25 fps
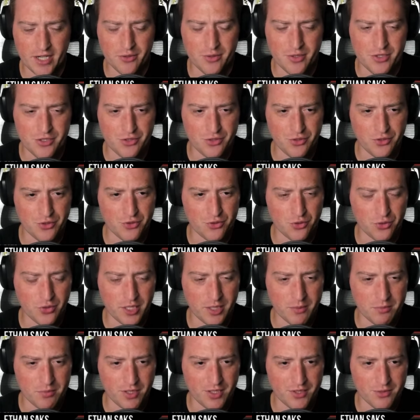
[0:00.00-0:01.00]
creatures you control
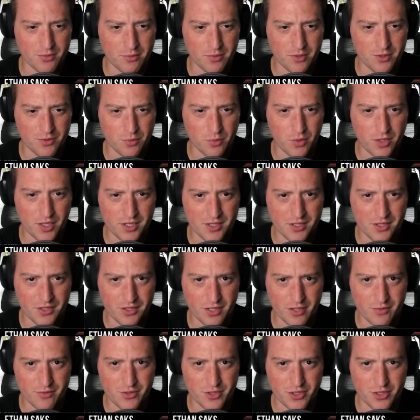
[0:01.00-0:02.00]
get plus 1 plus 1 until
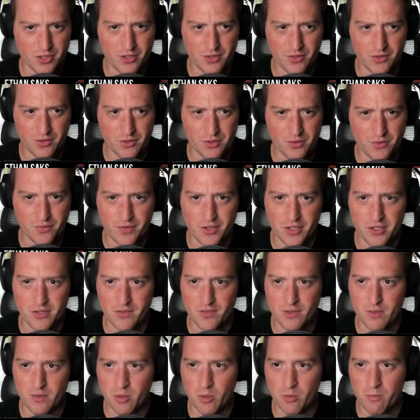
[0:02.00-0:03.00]
end of turn. There's Fear of
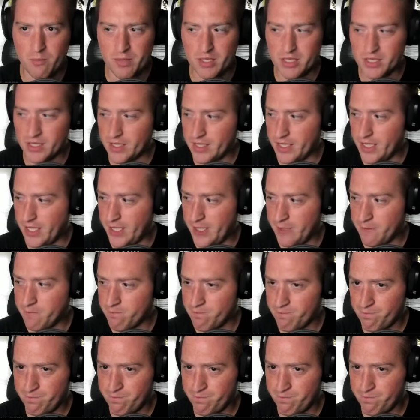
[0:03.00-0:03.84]
Immobility.